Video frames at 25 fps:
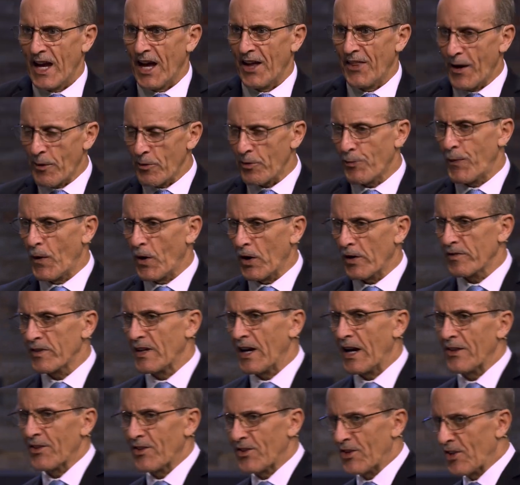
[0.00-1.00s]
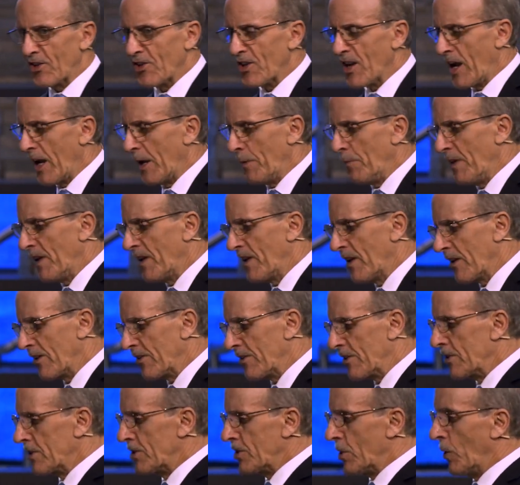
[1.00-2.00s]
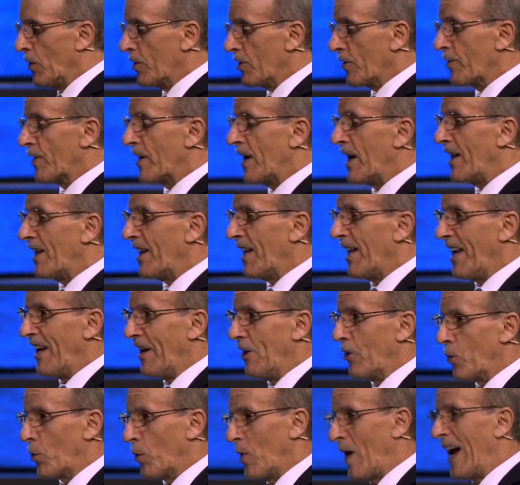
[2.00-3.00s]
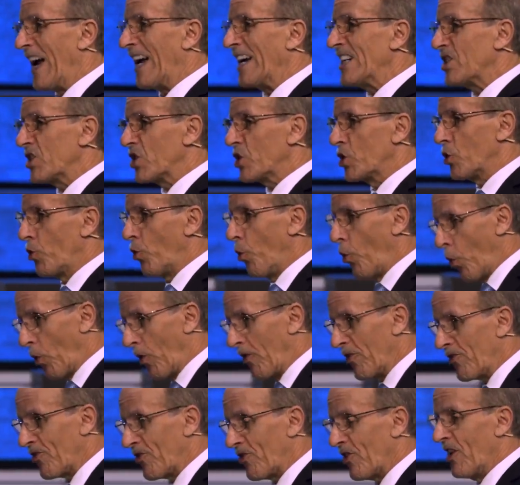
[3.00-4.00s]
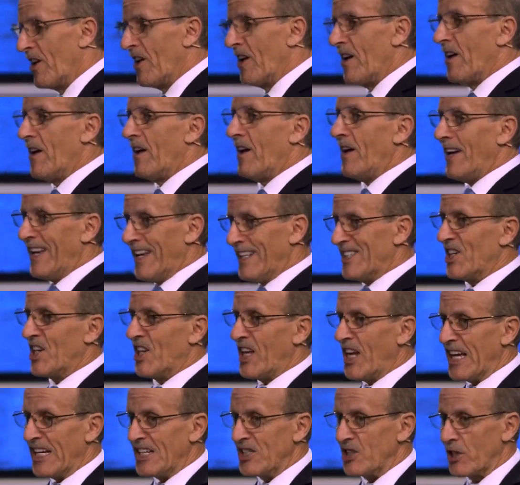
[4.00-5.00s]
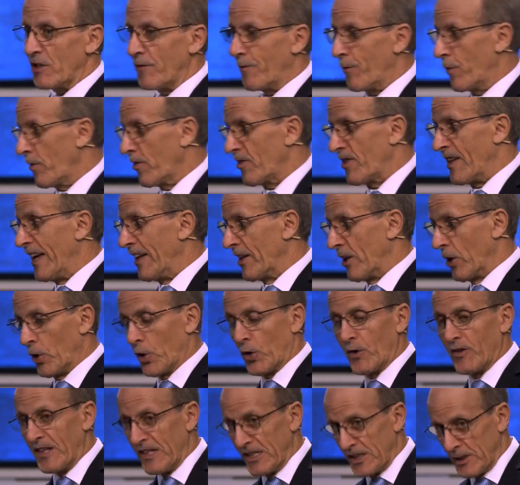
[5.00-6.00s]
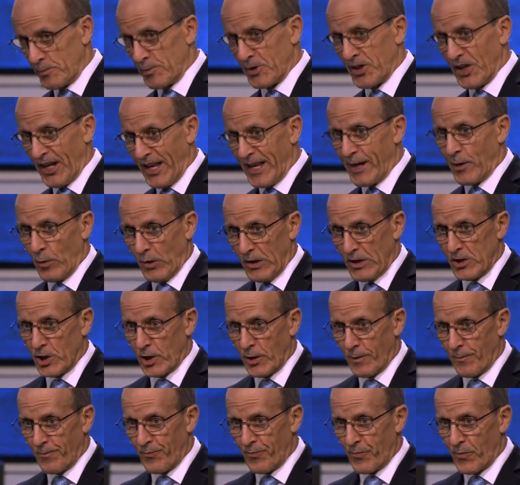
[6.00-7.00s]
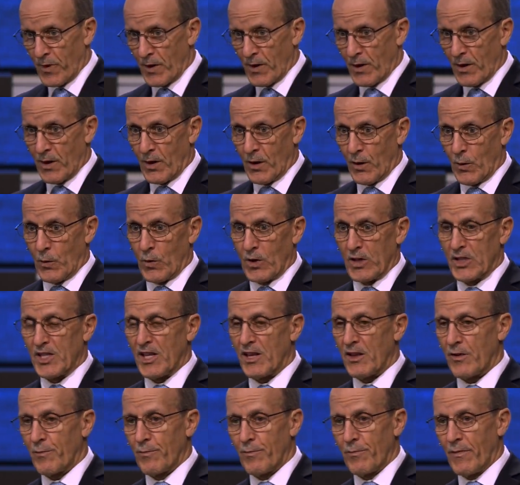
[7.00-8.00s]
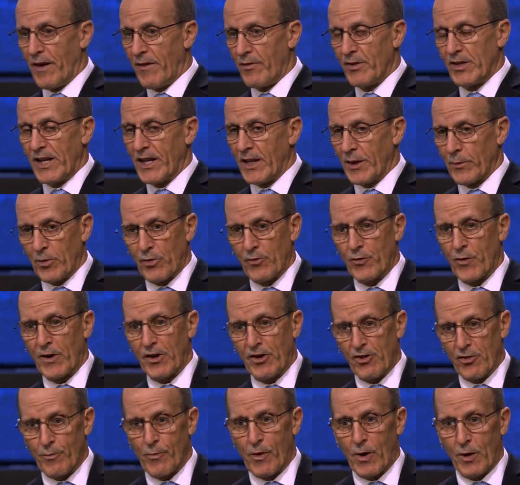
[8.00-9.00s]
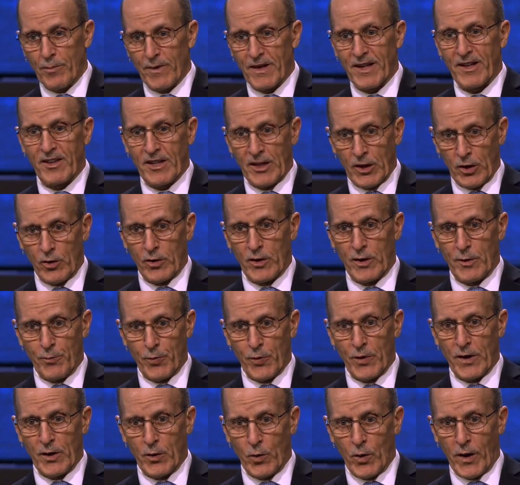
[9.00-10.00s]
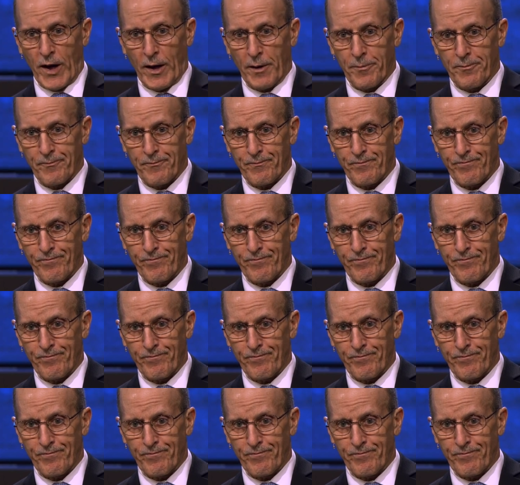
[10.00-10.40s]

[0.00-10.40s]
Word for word: And that was part of God's design because Joseph got a crash course education. First, he had to learn the Egyptian language, which he evidently was very smart because he learned it pretty quick.